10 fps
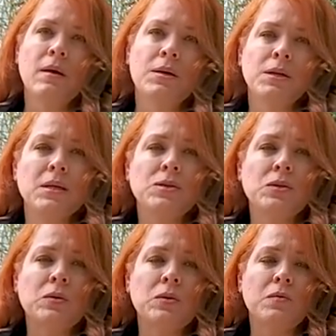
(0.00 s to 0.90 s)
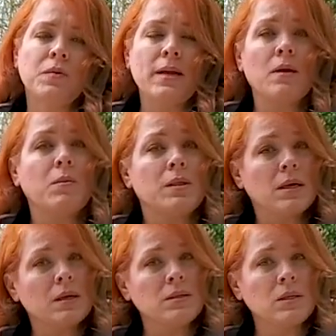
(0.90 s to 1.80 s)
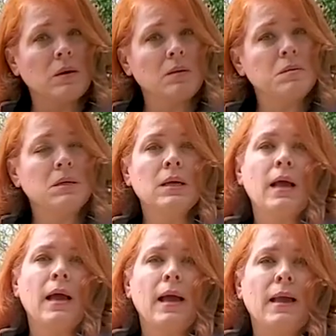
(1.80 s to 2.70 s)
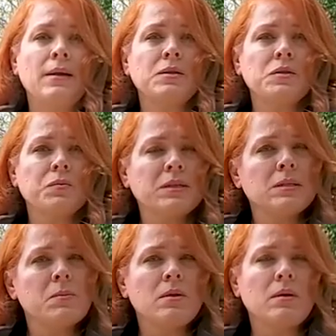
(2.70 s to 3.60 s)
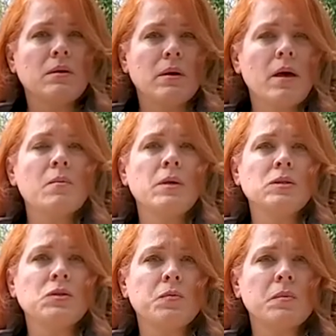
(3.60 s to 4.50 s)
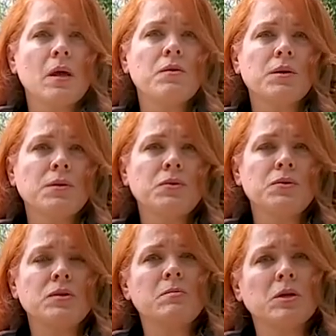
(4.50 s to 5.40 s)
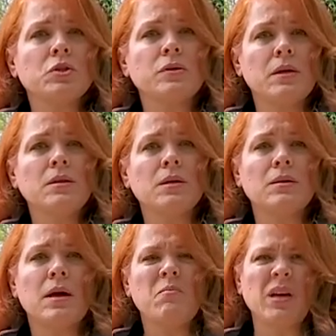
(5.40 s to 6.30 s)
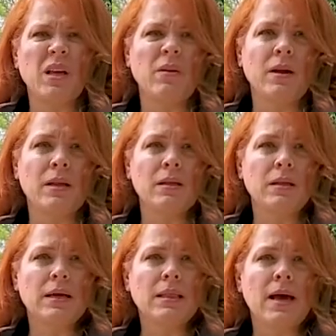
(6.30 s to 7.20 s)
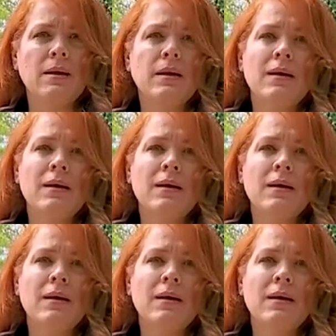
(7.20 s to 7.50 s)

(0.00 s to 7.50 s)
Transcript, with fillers: You need to find out what they can do and also read some of the comments from the other users to make sure that they're not buggy or anything like that.